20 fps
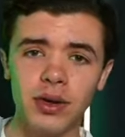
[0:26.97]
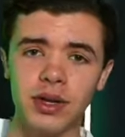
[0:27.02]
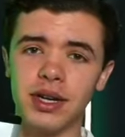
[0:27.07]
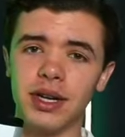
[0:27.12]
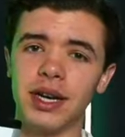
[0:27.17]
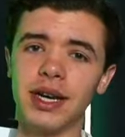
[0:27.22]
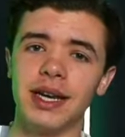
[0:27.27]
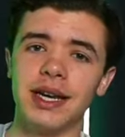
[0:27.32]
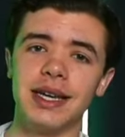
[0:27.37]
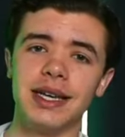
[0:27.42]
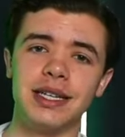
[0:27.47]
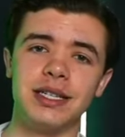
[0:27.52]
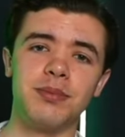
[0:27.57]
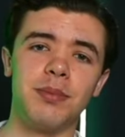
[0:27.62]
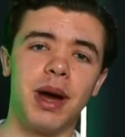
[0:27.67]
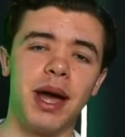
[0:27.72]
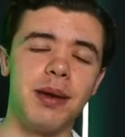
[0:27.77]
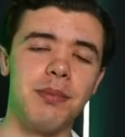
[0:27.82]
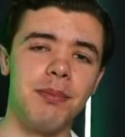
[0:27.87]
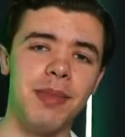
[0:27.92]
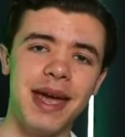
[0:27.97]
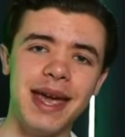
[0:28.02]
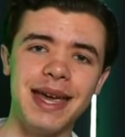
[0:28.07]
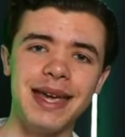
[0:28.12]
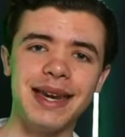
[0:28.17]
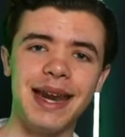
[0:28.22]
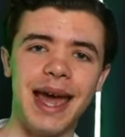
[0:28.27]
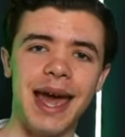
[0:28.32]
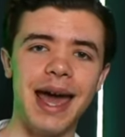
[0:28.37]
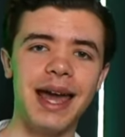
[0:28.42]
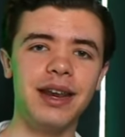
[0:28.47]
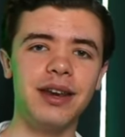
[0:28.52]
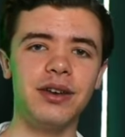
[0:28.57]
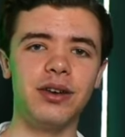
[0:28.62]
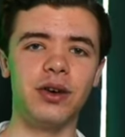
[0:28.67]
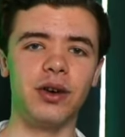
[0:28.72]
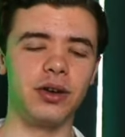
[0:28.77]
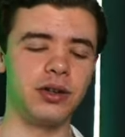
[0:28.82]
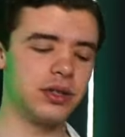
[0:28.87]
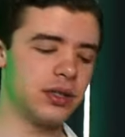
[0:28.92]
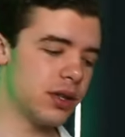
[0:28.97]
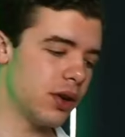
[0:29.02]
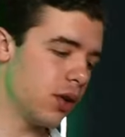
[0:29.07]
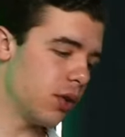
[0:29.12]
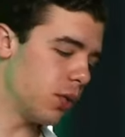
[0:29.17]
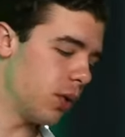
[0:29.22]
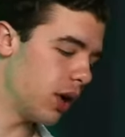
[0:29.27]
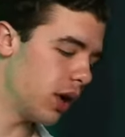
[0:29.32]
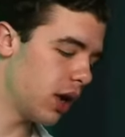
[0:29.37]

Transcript: Cut is my main editor, so